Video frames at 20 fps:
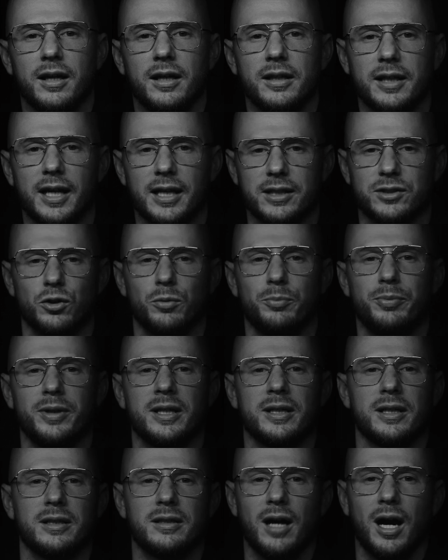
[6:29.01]
Yeah, so
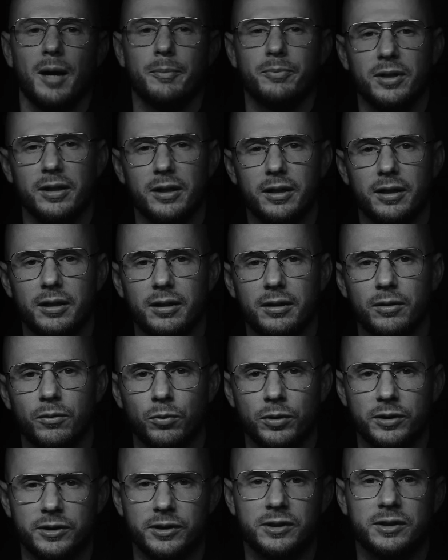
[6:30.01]
being adopted
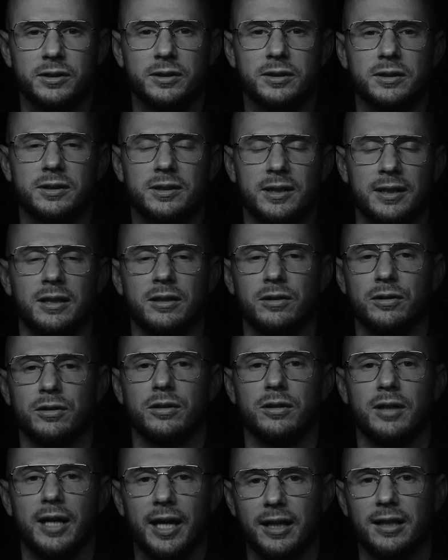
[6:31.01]
was
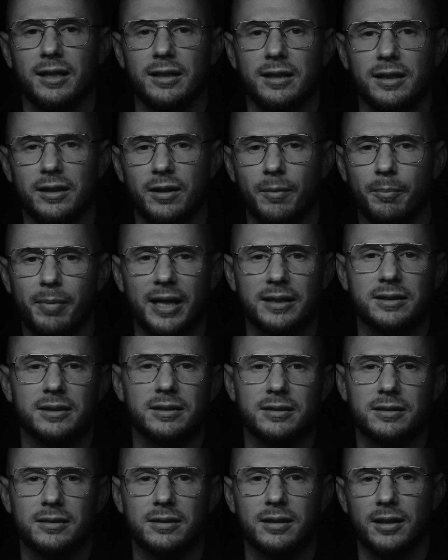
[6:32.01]
single handedly the
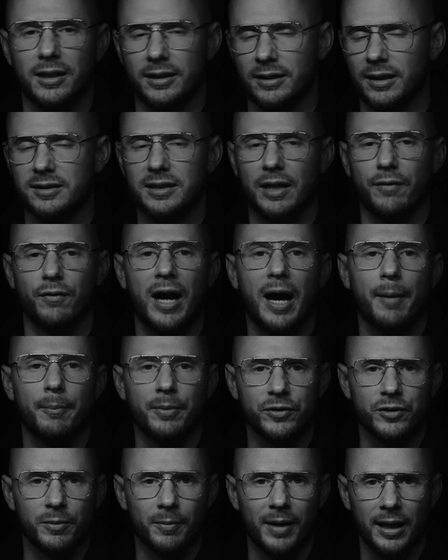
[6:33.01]
best thing that's ever
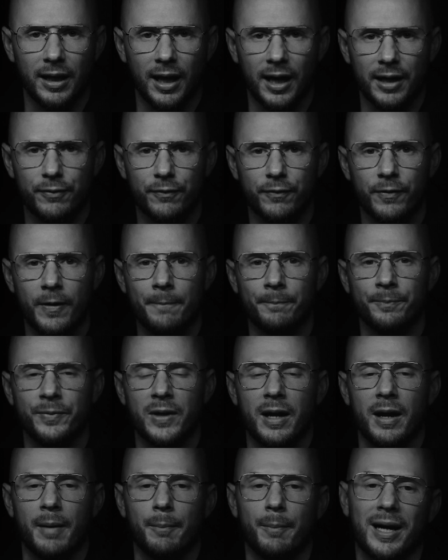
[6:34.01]
happened to my life,
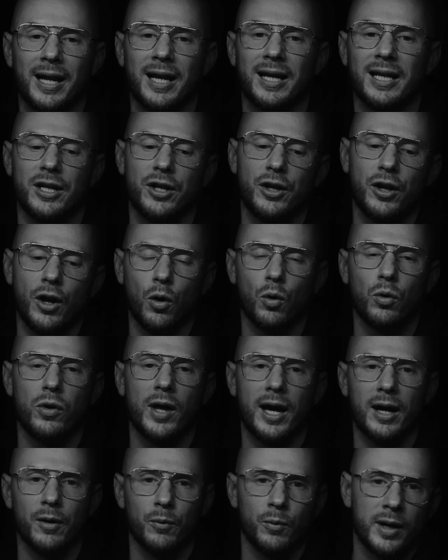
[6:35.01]
but I didn't know
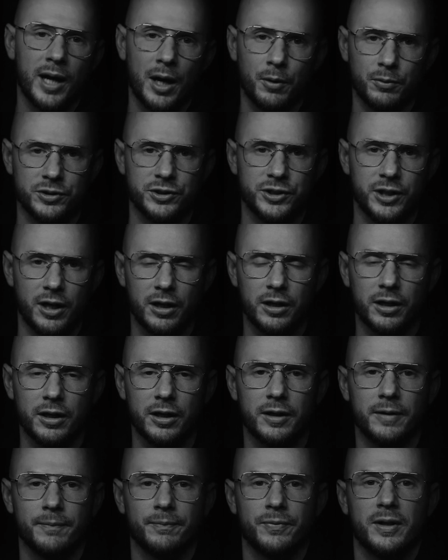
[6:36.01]
that when I was
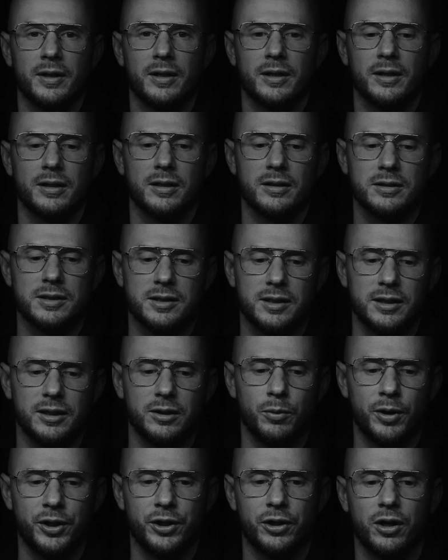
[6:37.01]
younger. See,
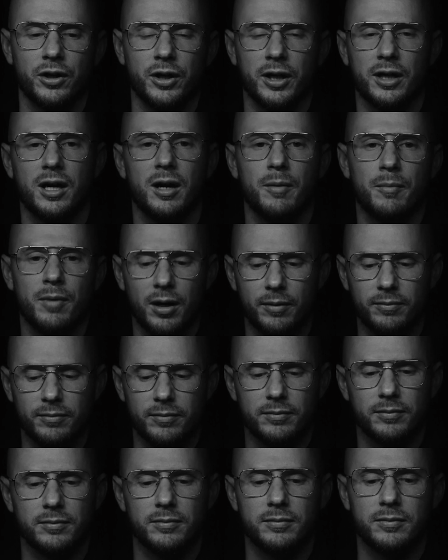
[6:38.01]
when you're on the come up,
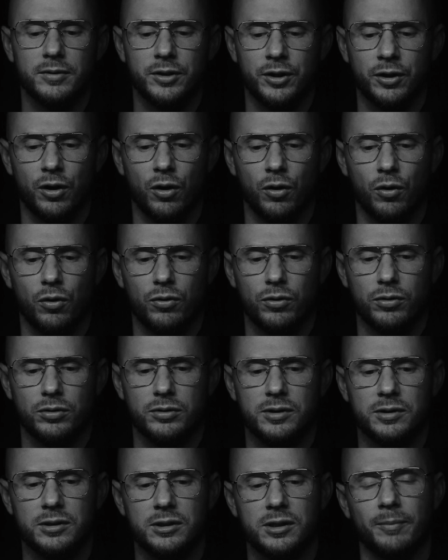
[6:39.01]
you know,
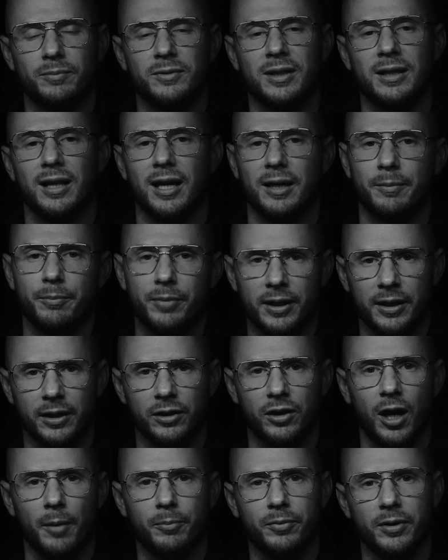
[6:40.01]
something like being
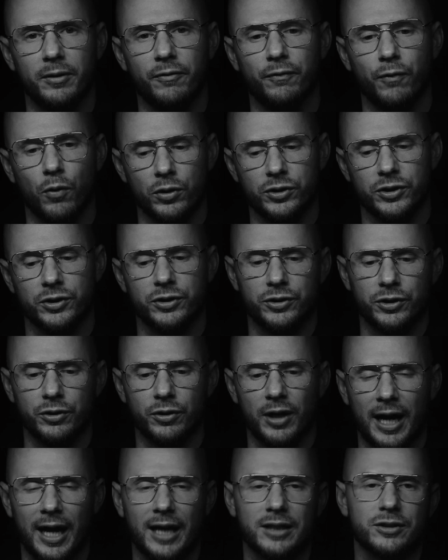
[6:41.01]
adopted forces you
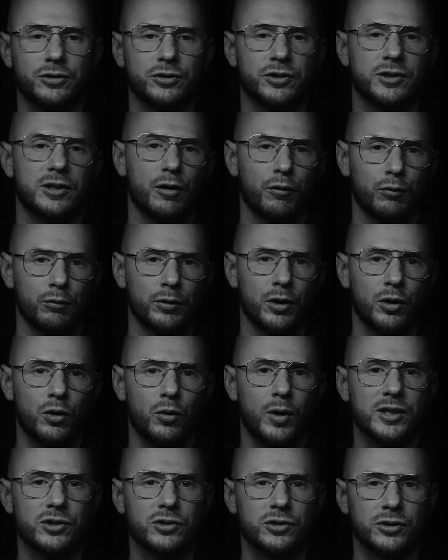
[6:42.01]
to ask yourself real
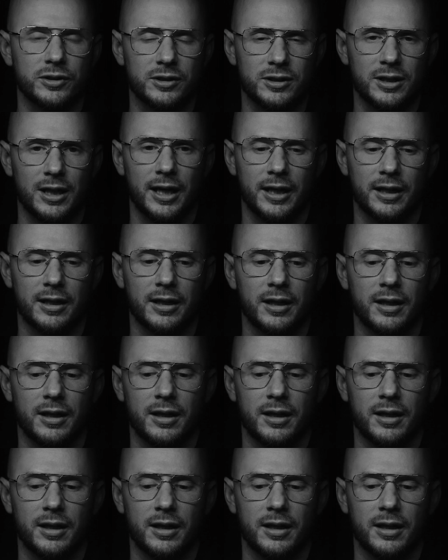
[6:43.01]
questions like,